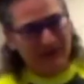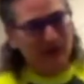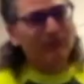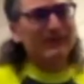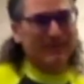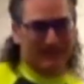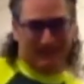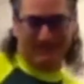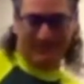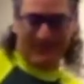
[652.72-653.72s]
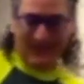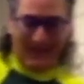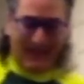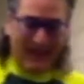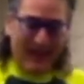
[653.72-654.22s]
Caribbean,
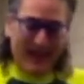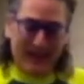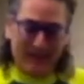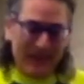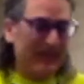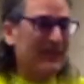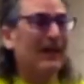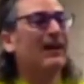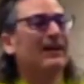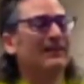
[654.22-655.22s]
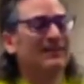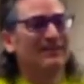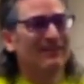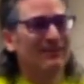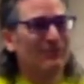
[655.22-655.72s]
and my guide
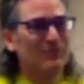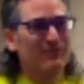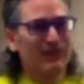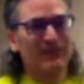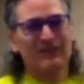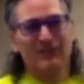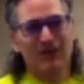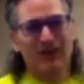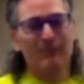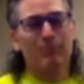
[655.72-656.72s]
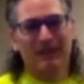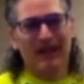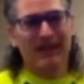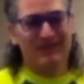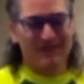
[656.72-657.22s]
was very dark
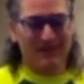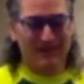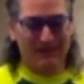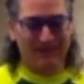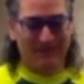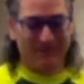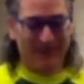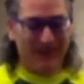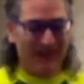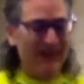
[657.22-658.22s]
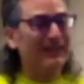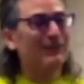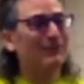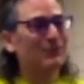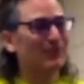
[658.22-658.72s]
black skin, and he
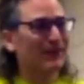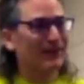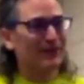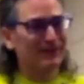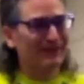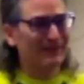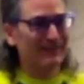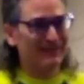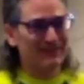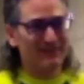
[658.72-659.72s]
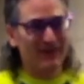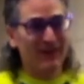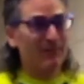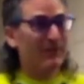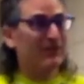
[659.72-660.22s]
was wearing one of these.
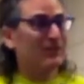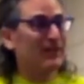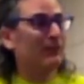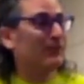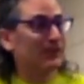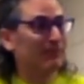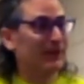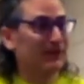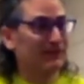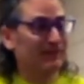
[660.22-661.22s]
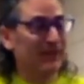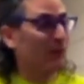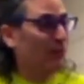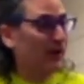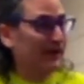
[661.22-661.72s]
Because anyone can burn.
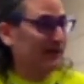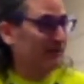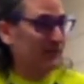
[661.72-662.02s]
White,